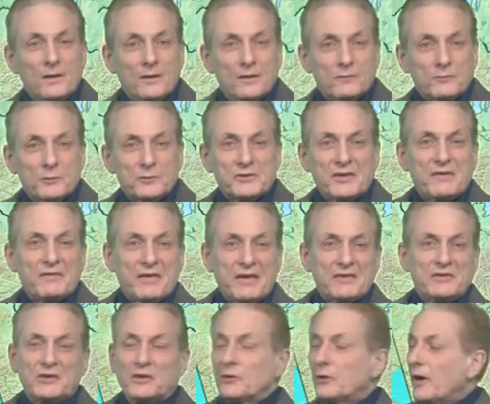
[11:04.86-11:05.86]
First
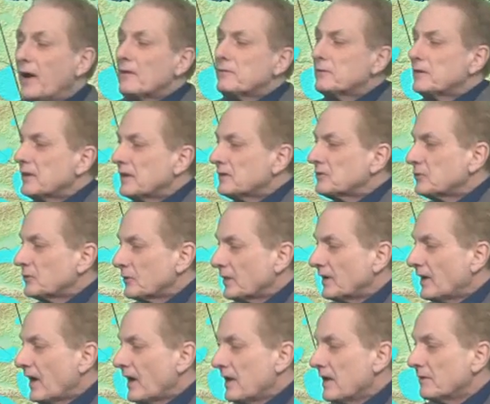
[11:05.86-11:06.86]
aviation graphic showing
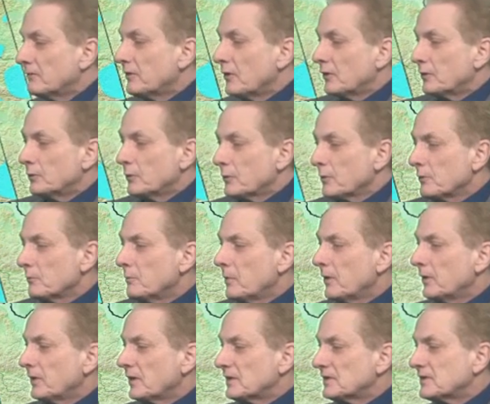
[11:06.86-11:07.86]
IFR, northern
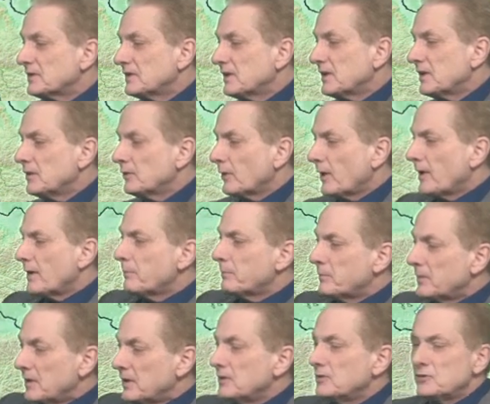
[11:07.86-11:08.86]
Bering Sea, right up
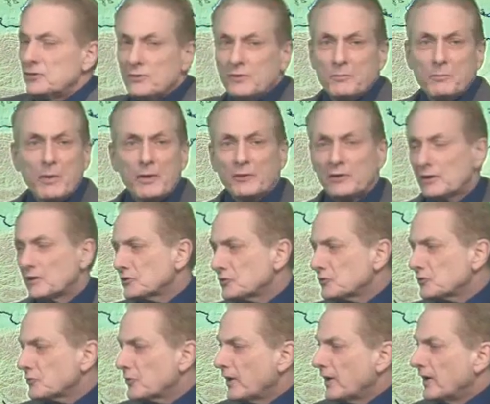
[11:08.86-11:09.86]
into the Bering
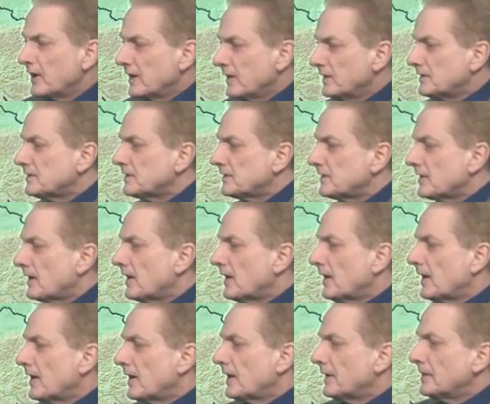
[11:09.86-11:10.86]
Strait,
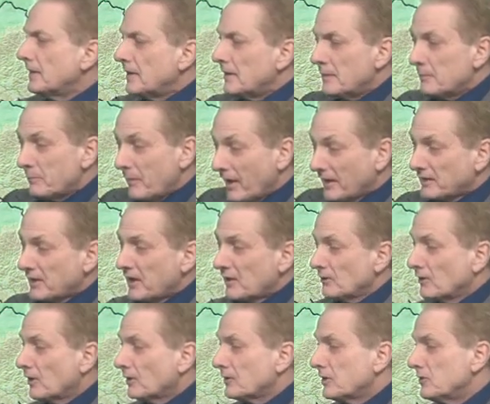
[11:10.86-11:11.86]
back down
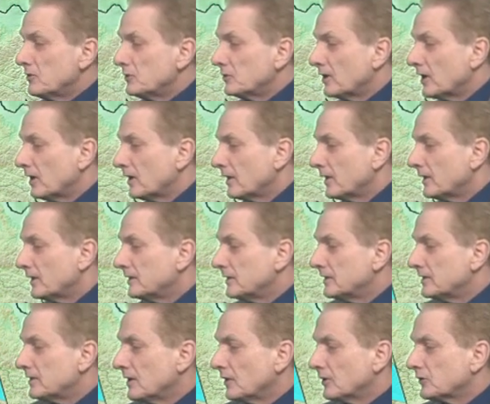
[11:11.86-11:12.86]
along the
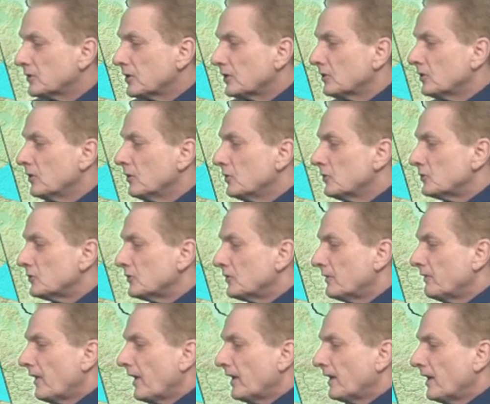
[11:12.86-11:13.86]
Yukon Delta coast,
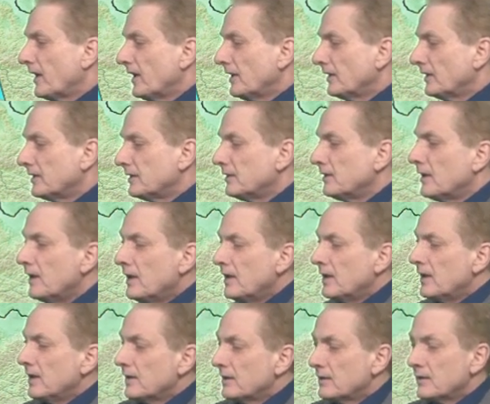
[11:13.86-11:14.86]
Adak Island,
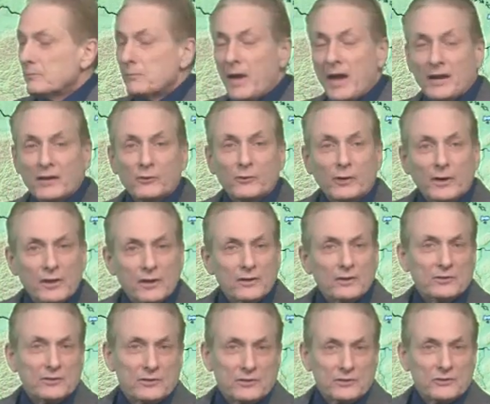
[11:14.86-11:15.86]
then back
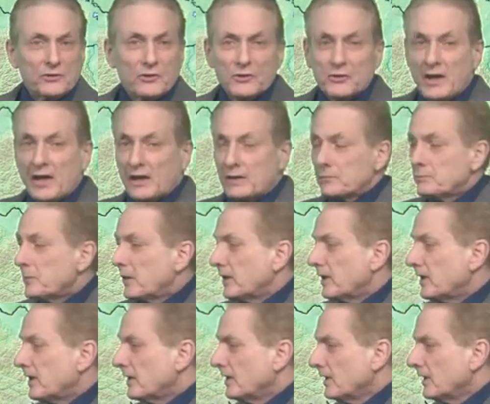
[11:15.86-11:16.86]
around into Togiak
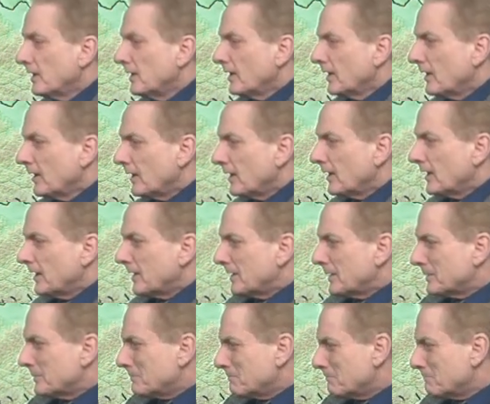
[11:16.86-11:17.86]
Bay,
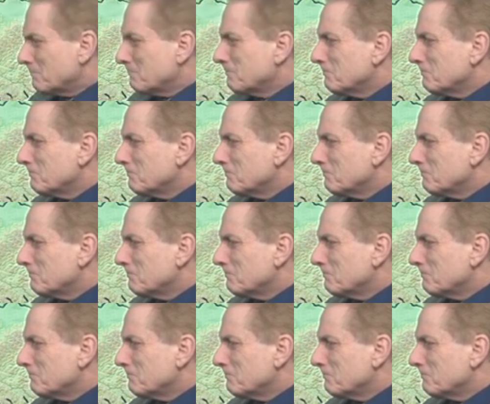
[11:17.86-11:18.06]
along